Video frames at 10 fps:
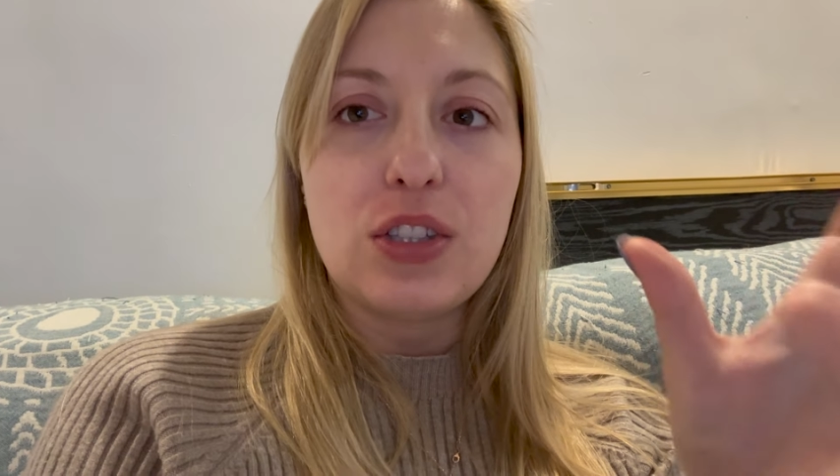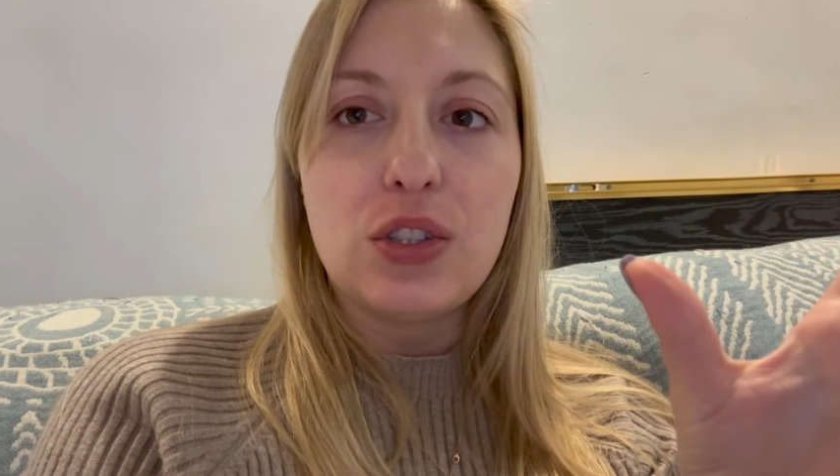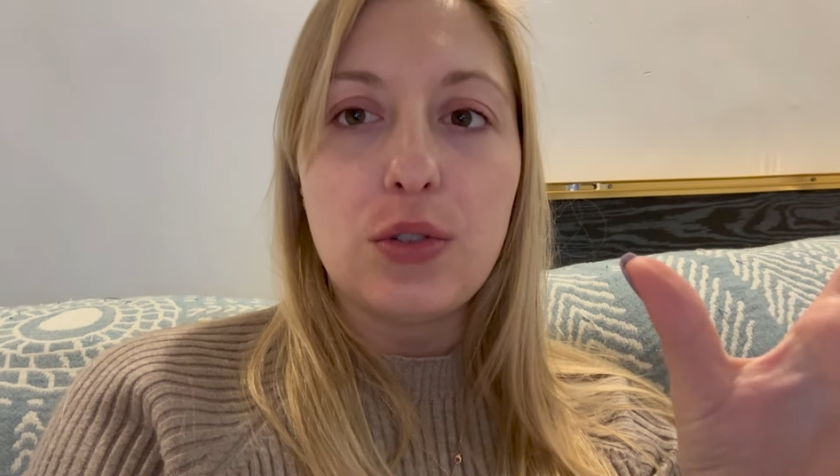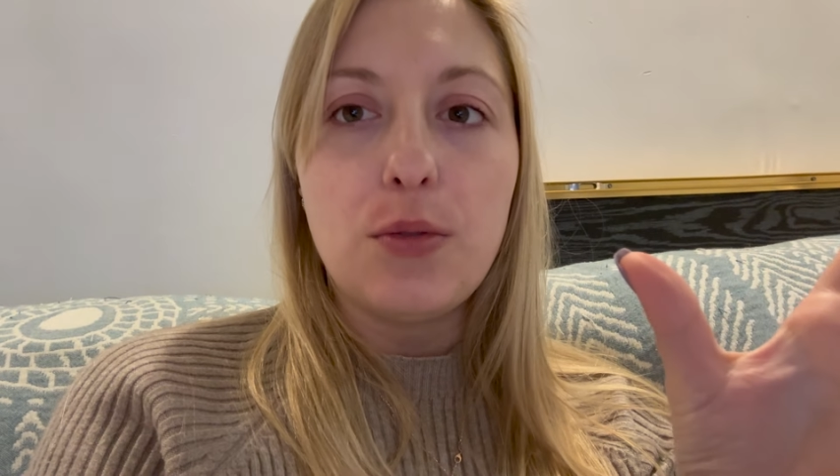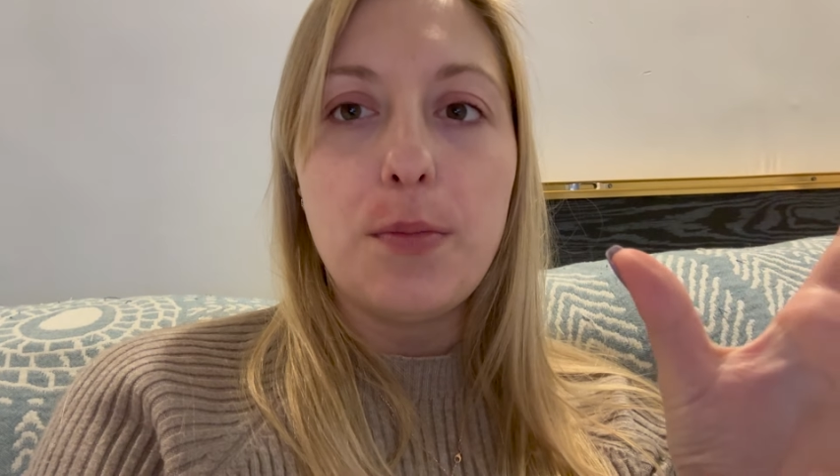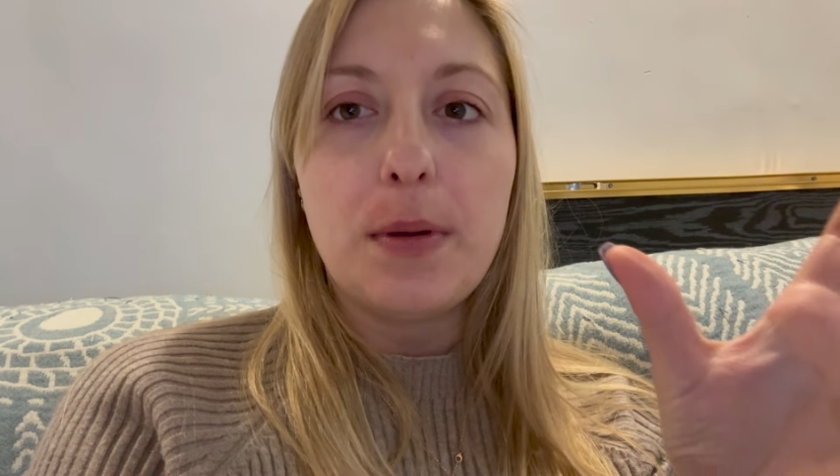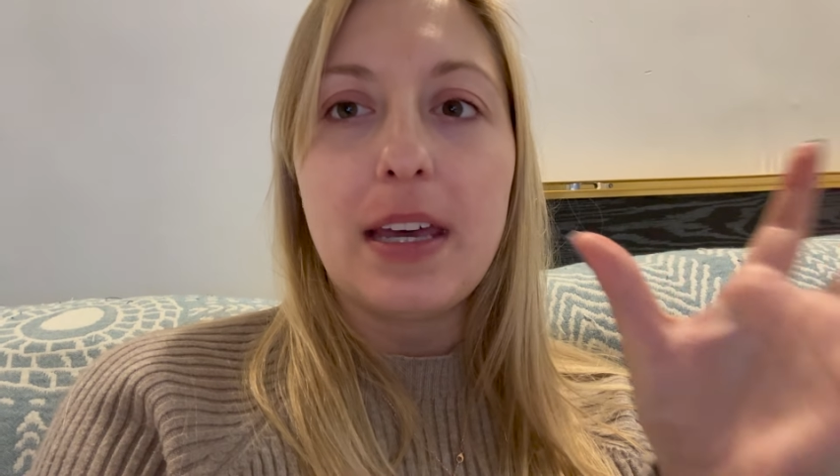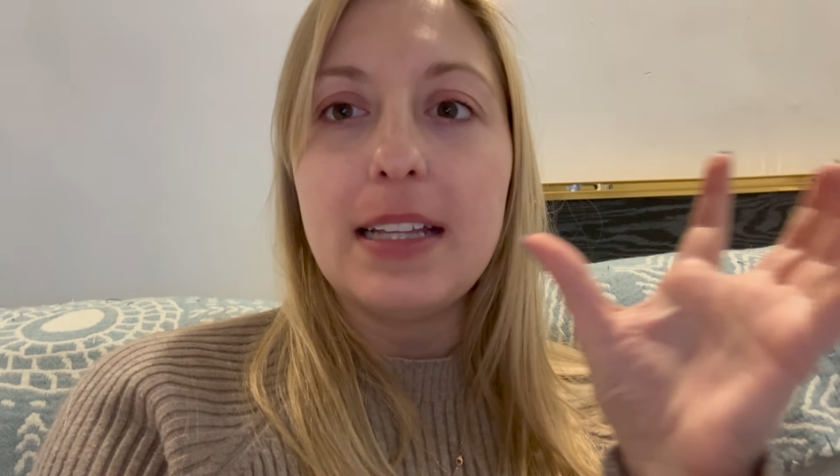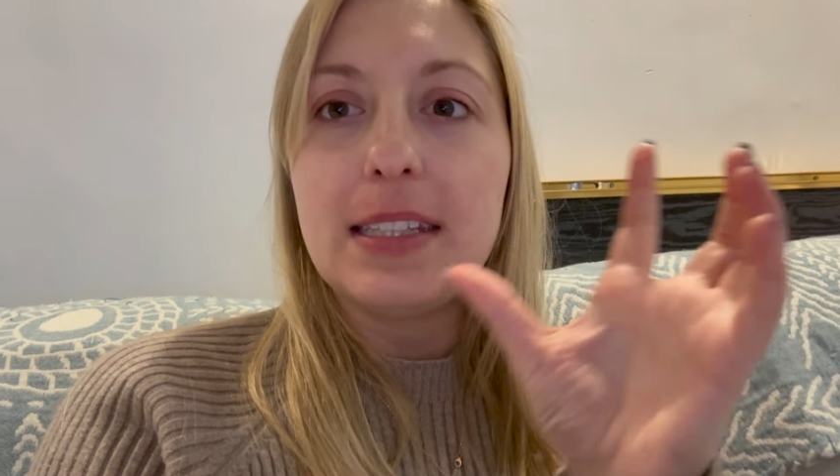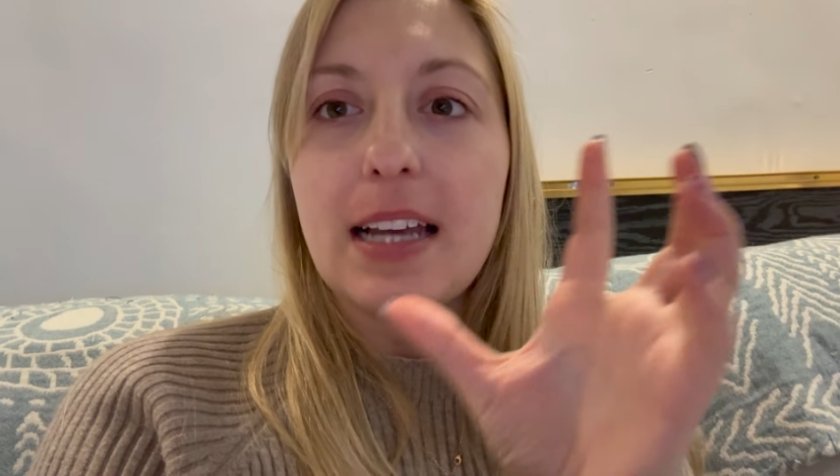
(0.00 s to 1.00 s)
soup
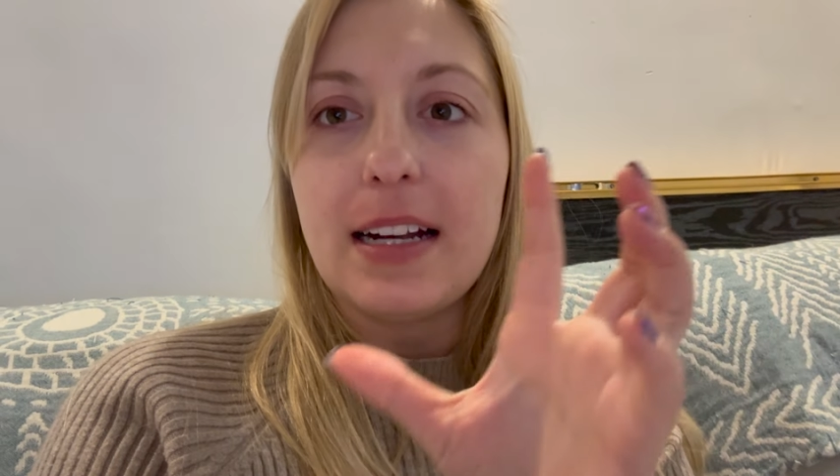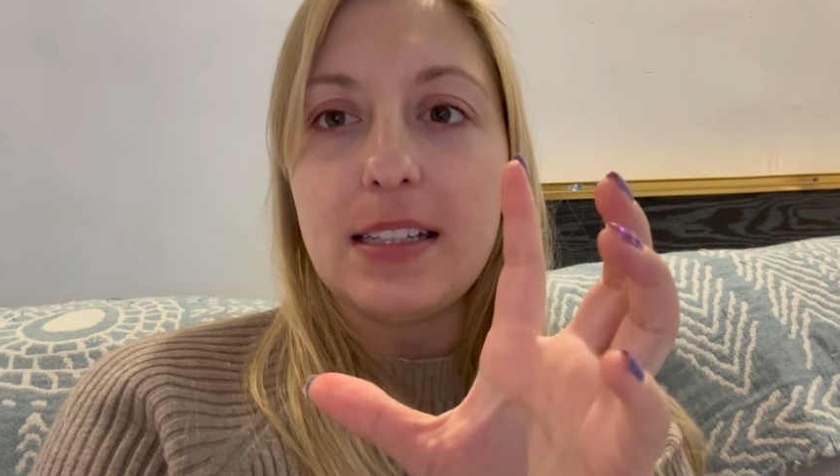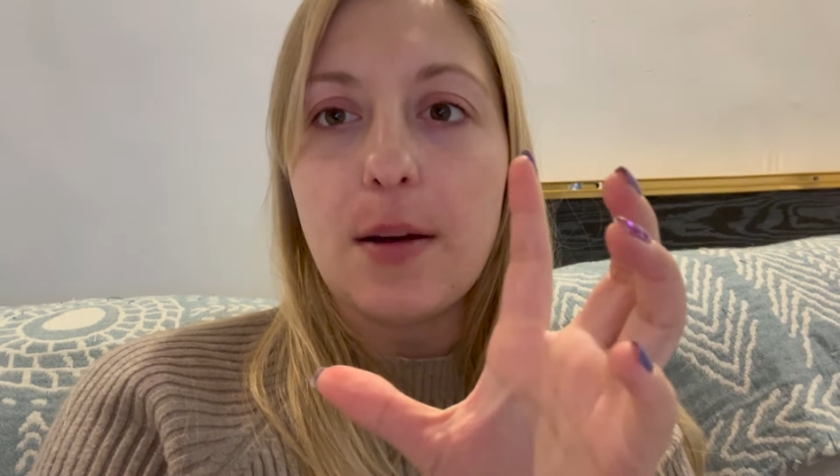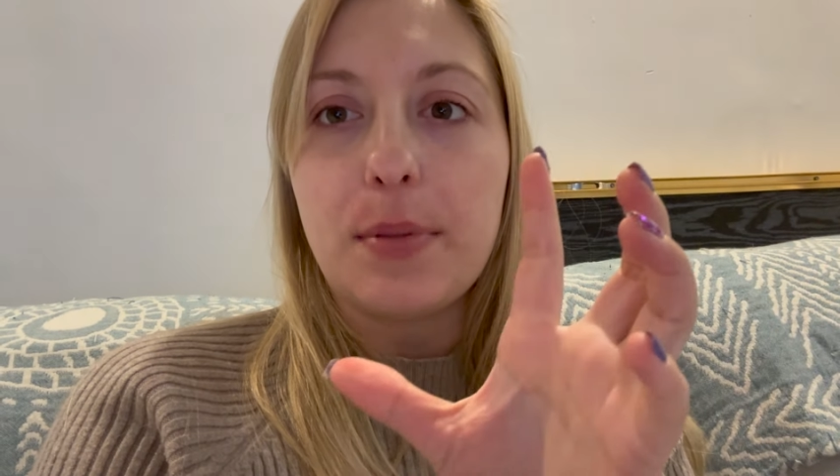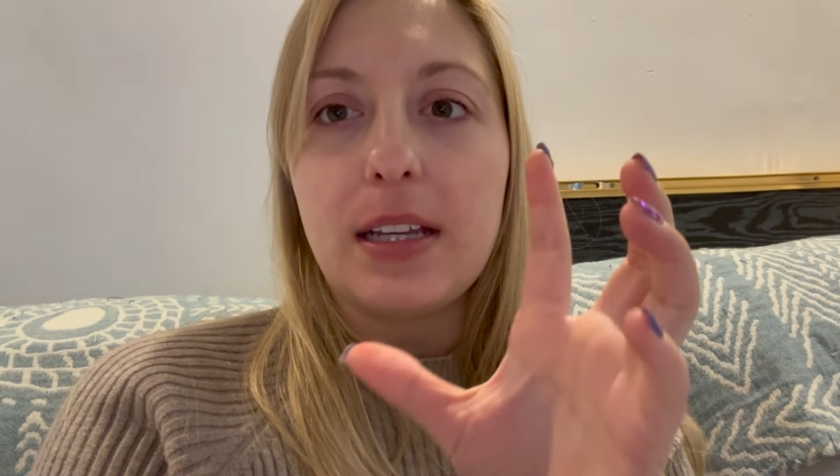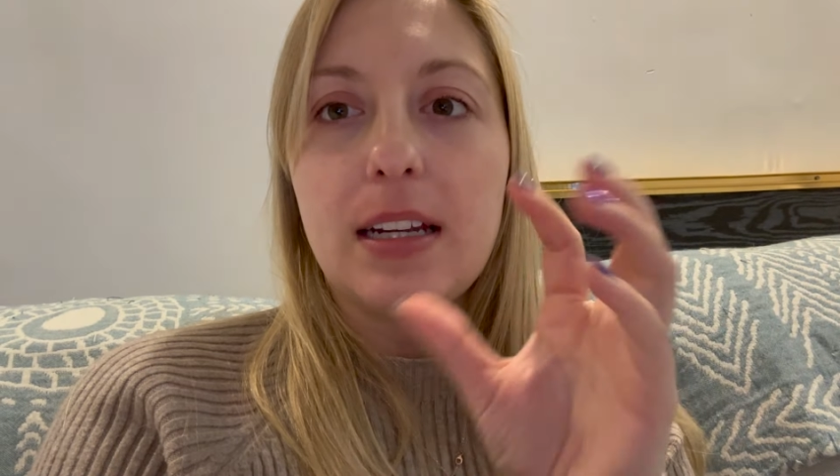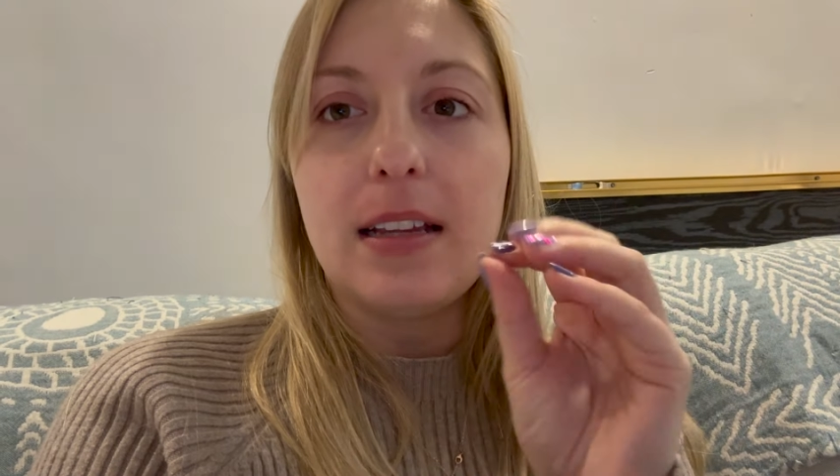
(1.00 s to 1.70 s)
inside a dumpling,